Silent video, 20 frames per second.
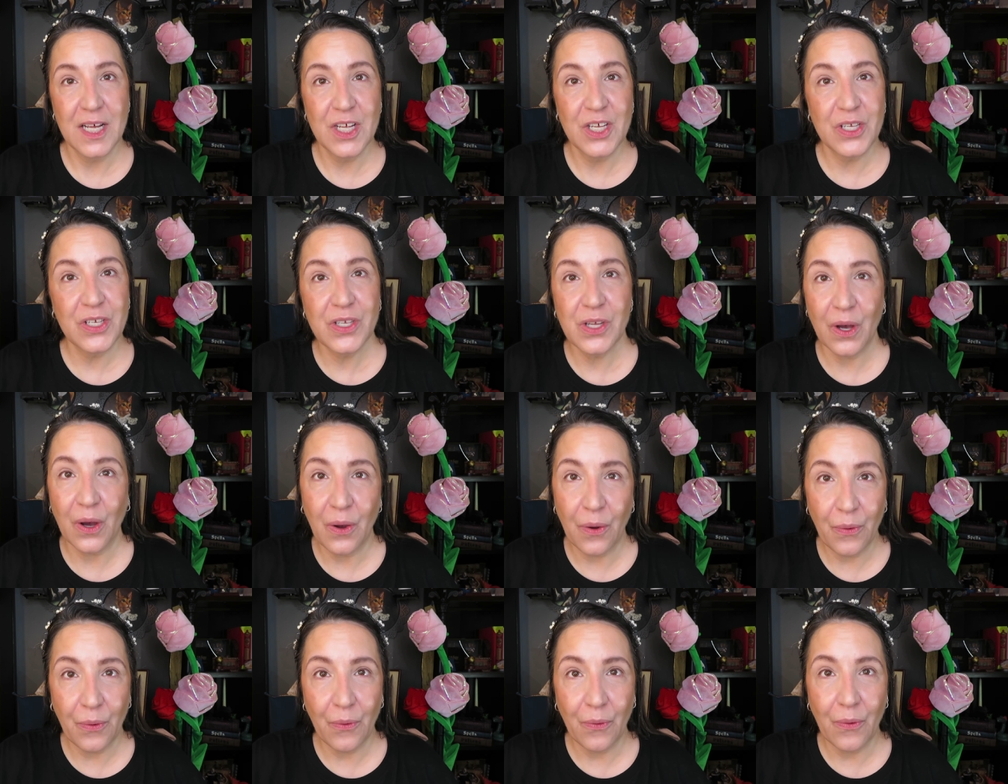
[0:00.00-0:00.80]

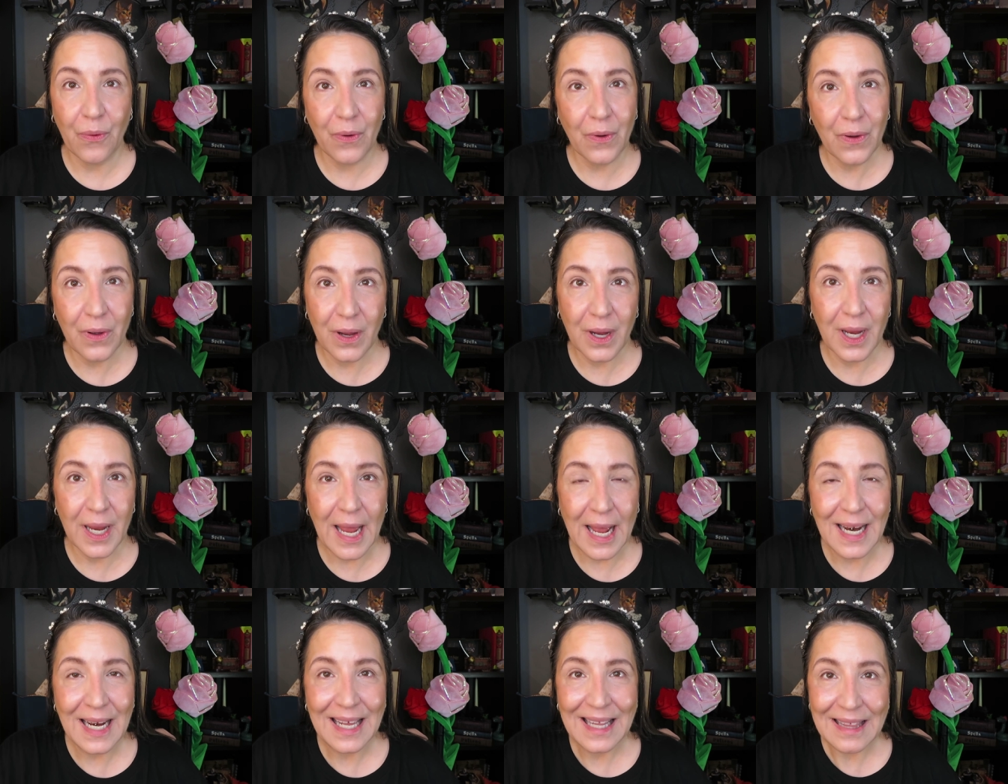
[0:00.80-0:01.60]
So
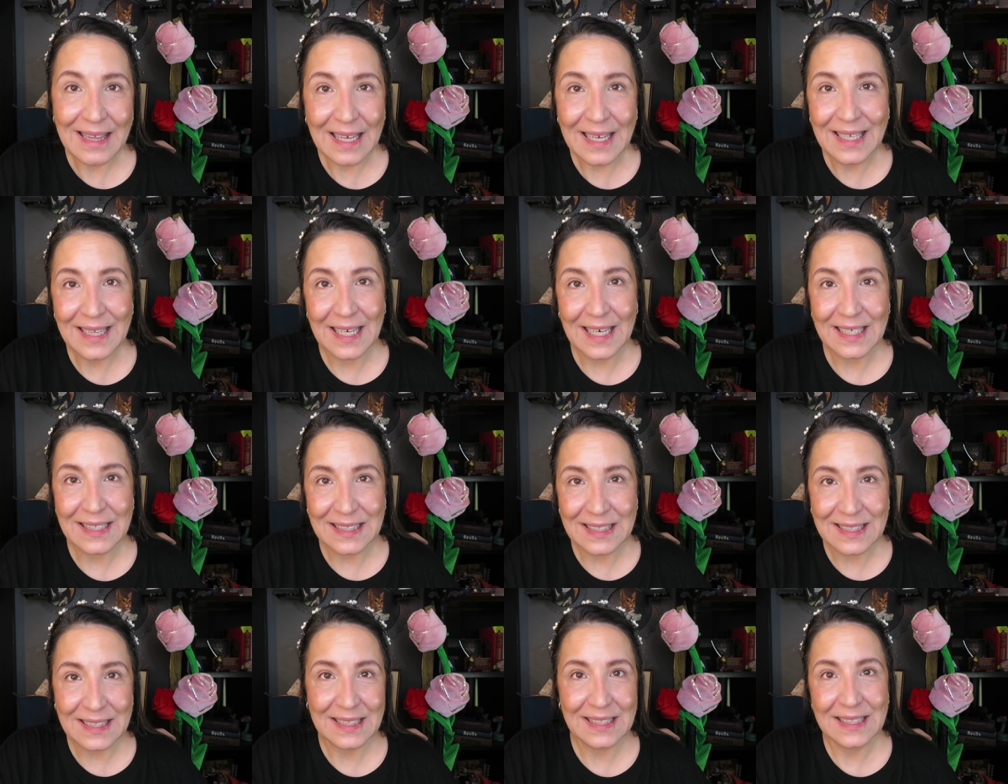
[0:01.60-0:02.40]
anything
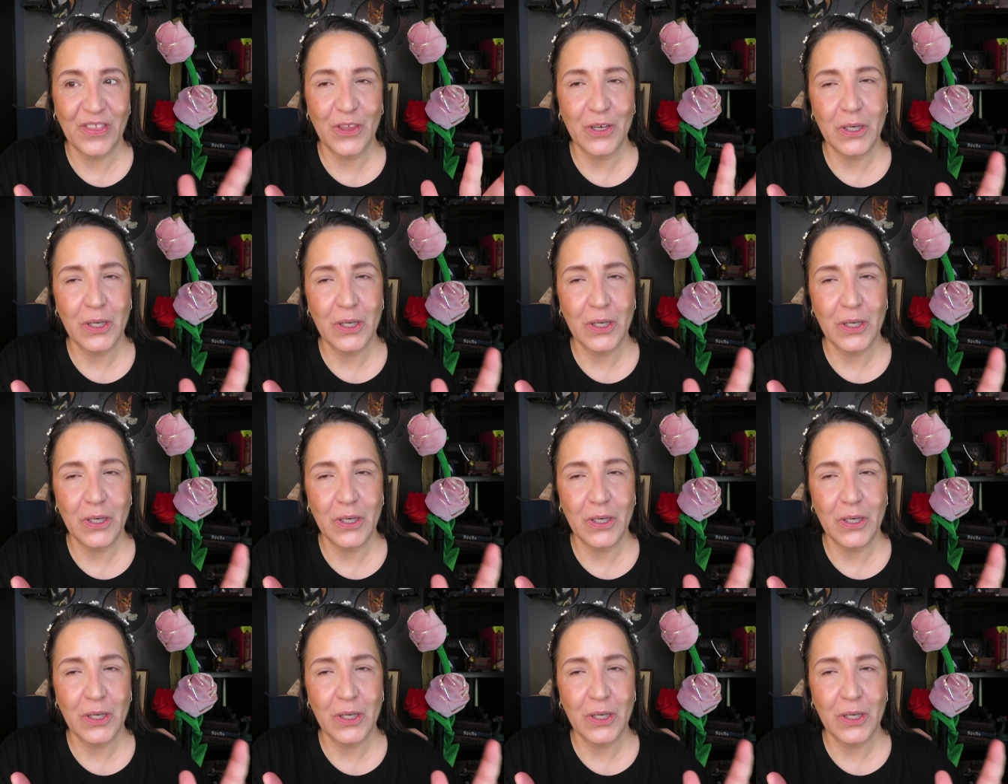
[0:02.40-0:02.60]
that's